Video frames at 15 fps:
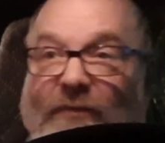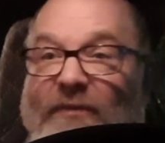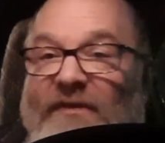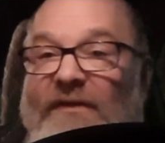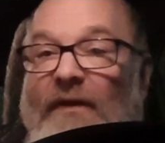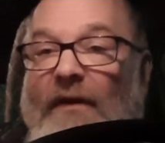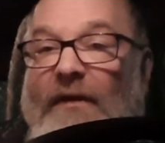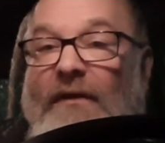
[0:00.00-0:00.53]
was
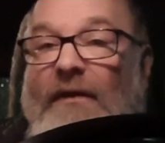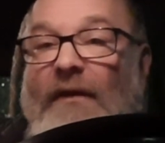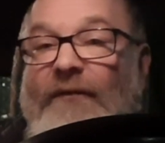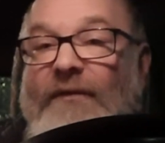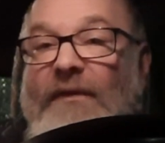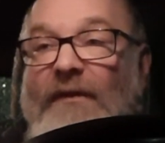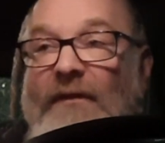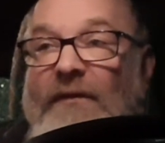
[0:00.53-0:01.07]
not enough
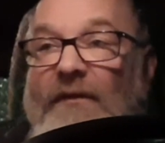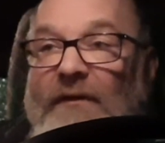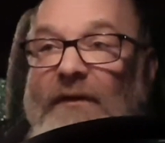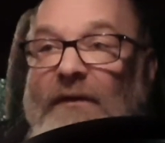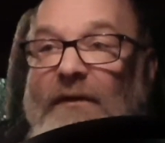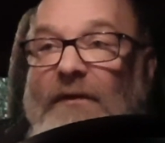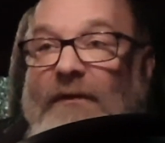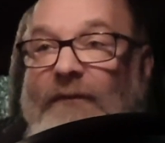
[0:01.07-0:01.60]

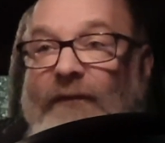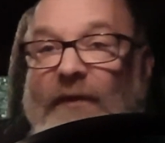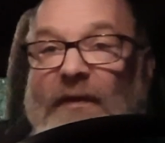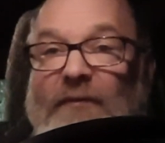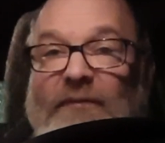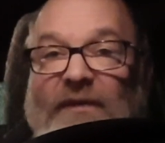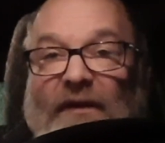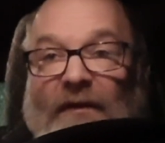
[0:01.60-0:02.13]
for
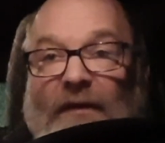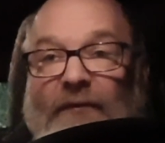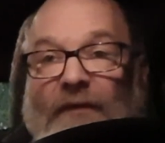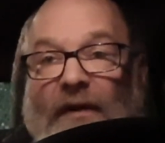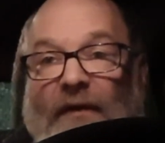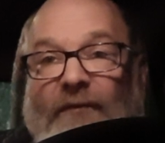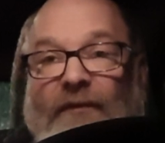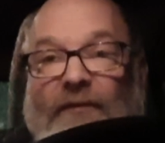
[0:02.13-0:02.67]
him to live
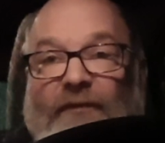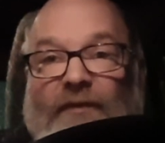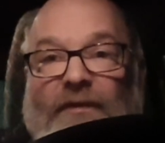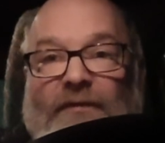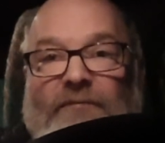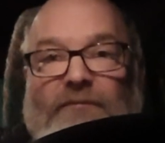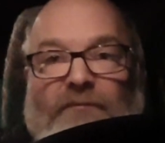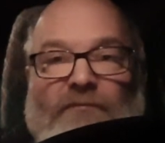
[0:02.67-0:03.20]
off
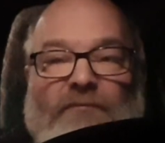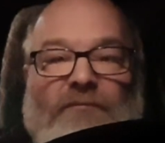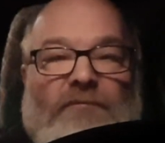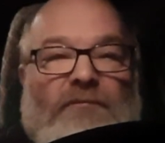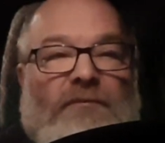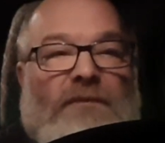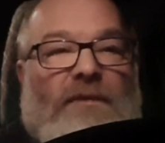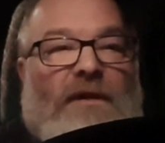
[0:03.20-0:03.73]

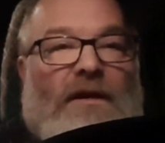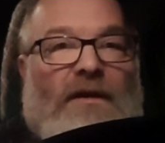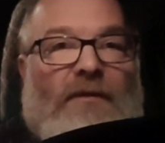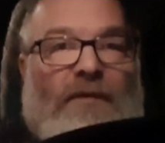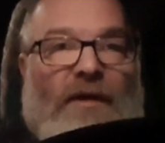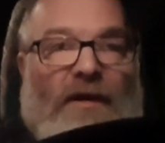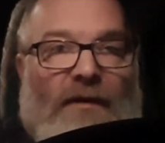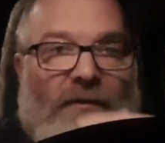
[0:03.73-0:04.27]
of.
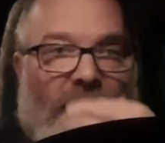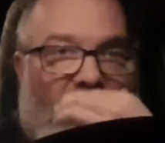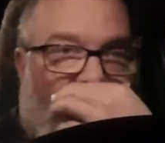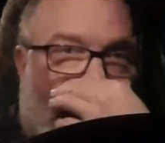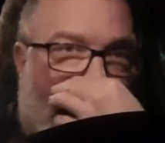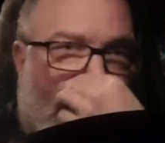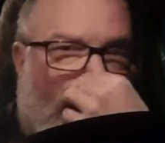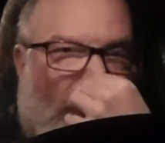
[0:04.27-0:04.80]
Anyway,
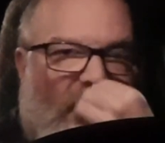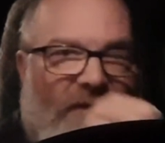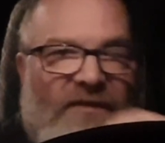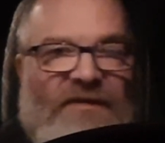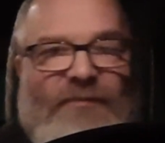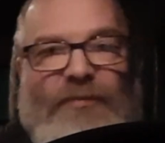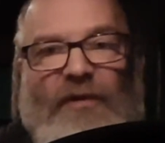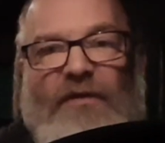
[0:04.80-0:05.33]
his
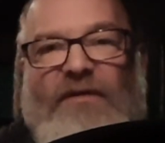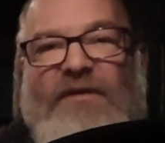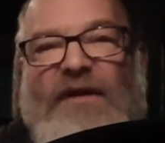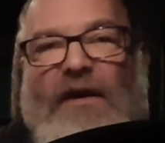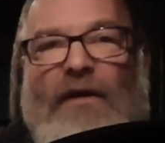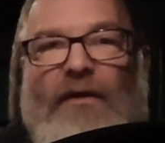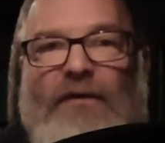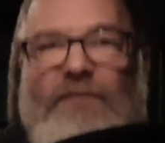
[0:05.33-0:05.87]
house burned
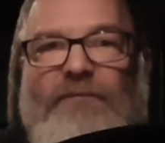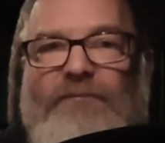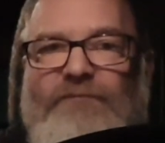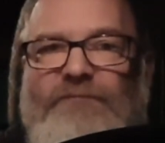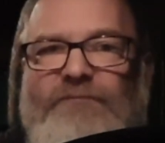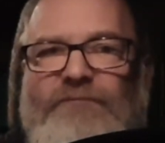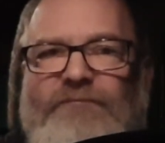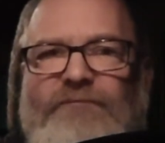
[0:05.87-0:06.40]
down,
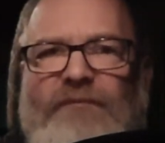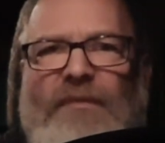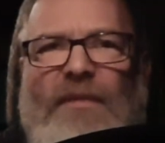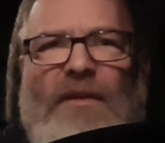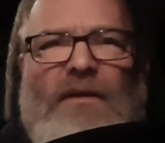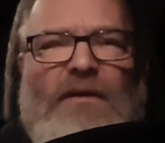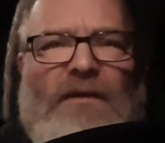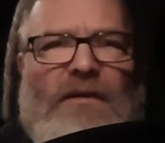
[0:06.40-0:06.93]

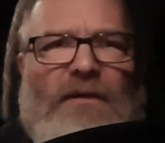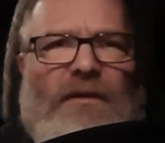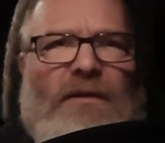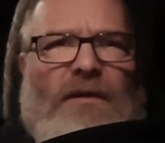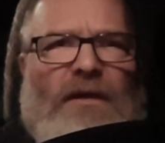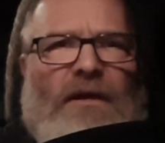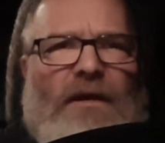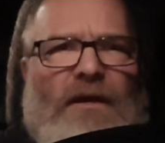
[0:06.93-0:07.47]

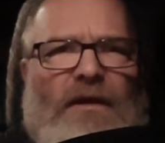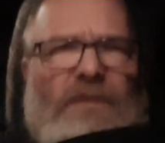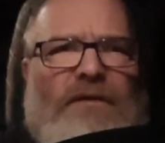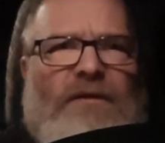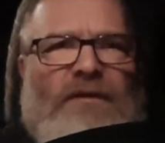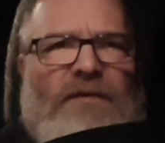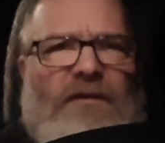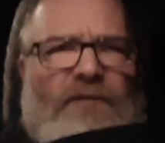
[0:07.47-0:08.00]

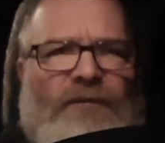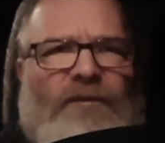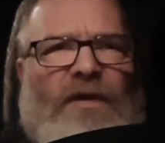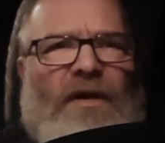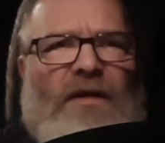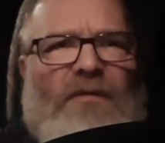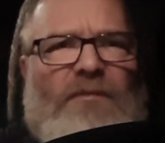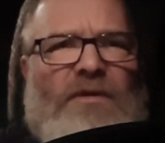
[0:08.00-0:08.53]
and the
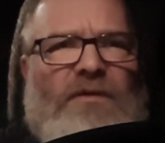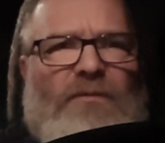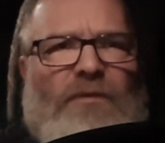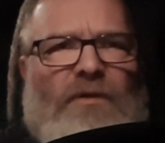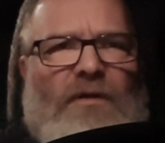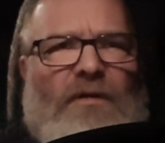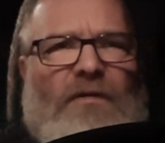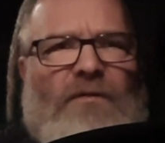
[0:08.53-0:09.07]
firemen
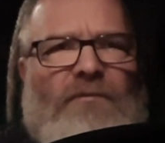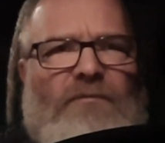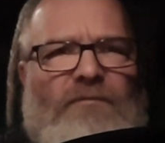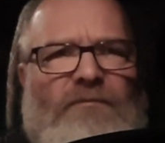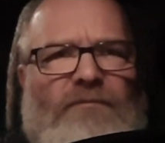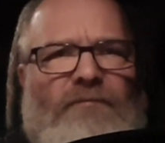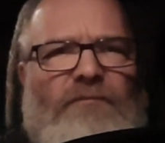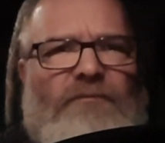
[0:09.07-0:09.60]
were
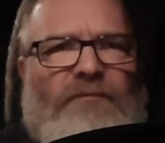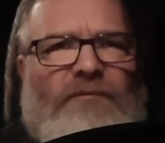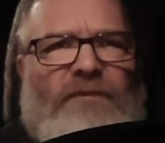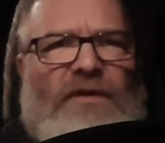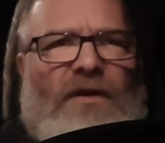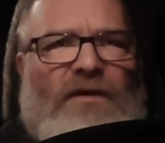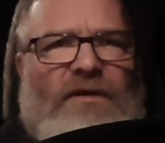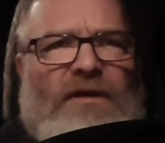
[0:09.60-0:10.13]

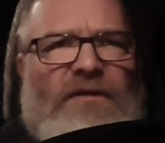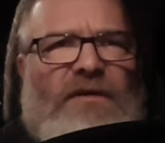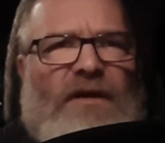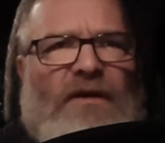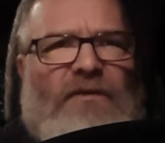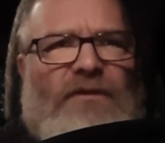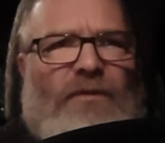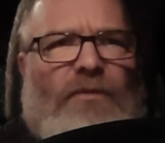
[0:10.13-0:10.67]
knocking
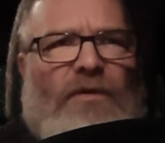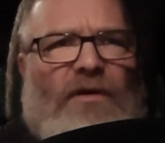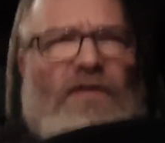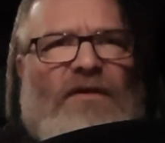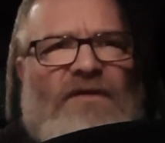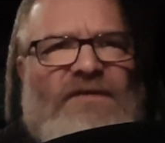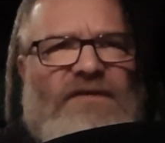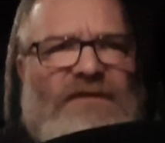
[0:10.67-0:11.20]
down the
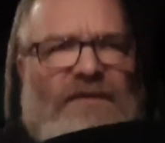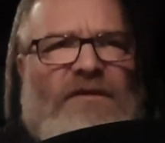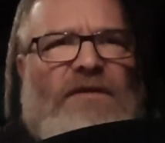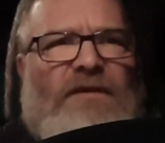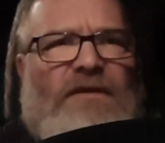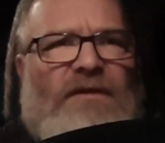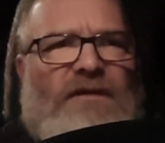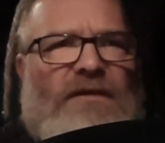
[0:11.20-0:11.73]
walls
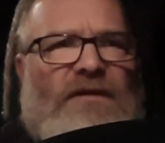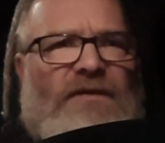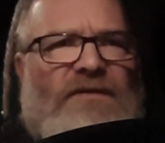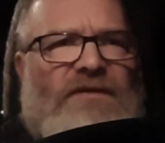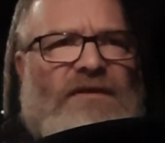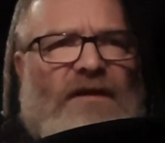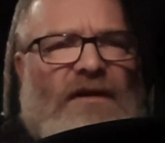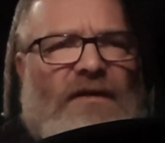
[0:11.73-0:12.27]

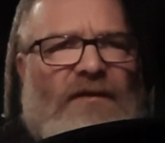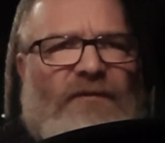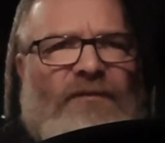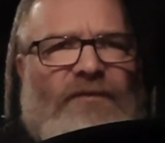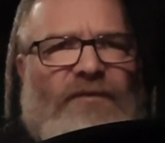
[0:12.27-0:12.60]
instead of